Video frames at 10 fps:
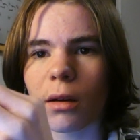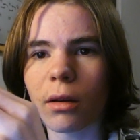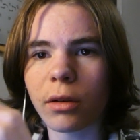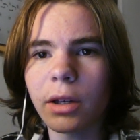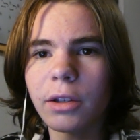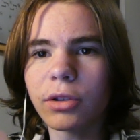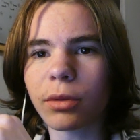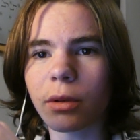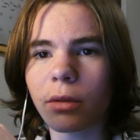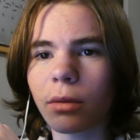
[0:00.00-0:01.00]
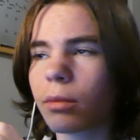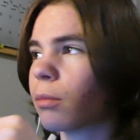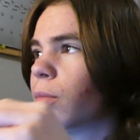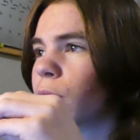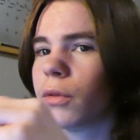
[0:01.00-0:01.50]
Okay, so
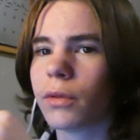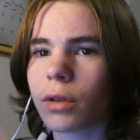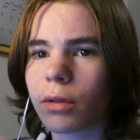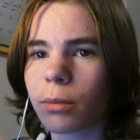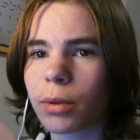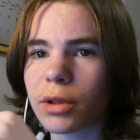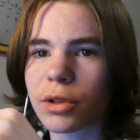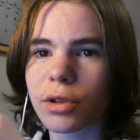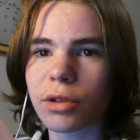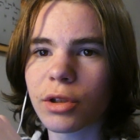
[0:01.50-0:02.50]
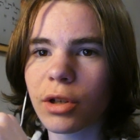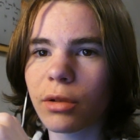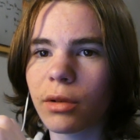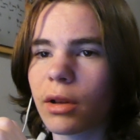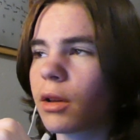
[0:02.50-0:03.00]
moved positions, you
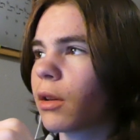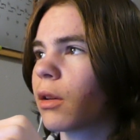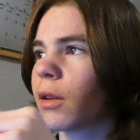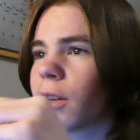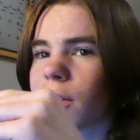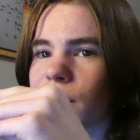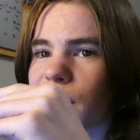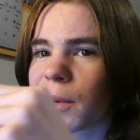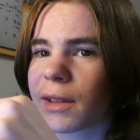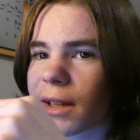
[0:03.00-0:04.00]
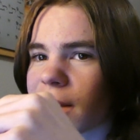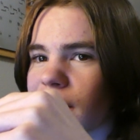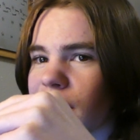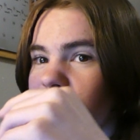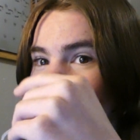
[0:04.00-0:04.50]
know. We don't got that
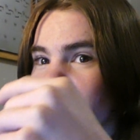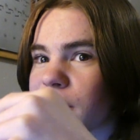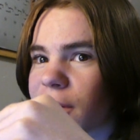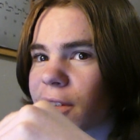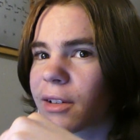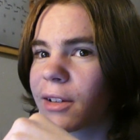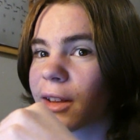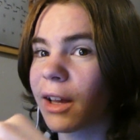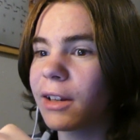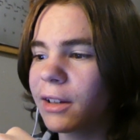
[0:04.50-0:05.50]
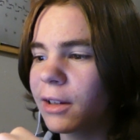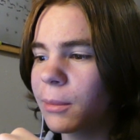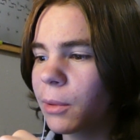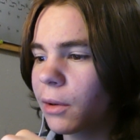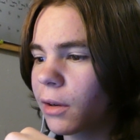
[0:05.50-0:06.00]
nice lighting
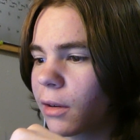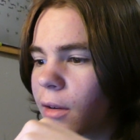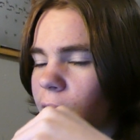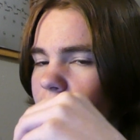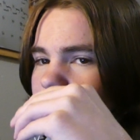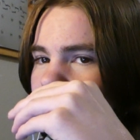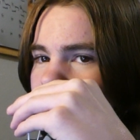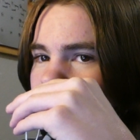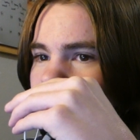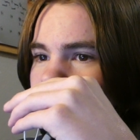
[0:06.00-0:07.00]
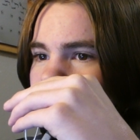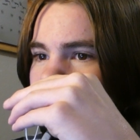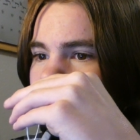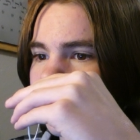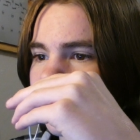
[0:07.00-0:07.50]
anymore, but uh,
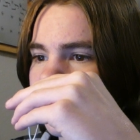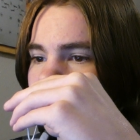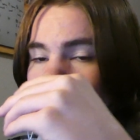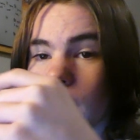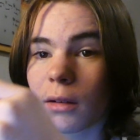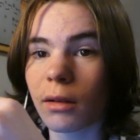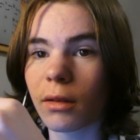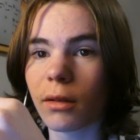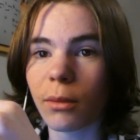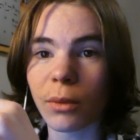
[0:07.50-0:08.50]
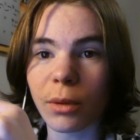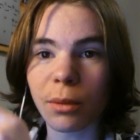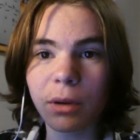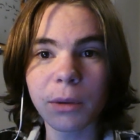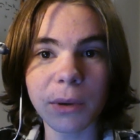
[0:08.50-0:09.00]

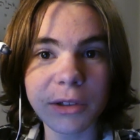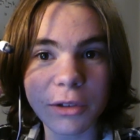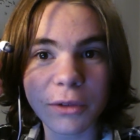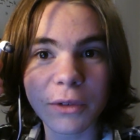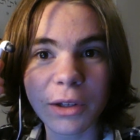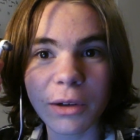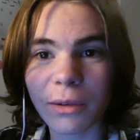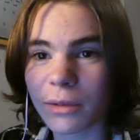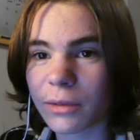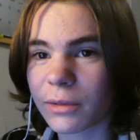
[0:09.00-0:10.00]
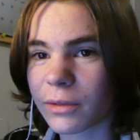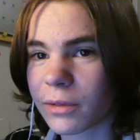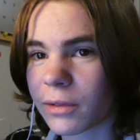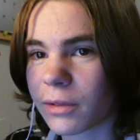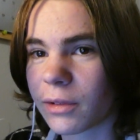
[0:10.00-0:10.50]
we're gonna watch this video
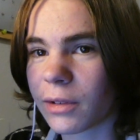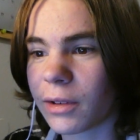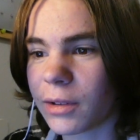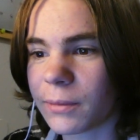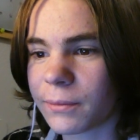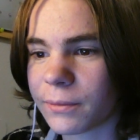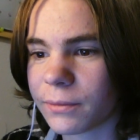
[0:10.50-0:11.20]
um,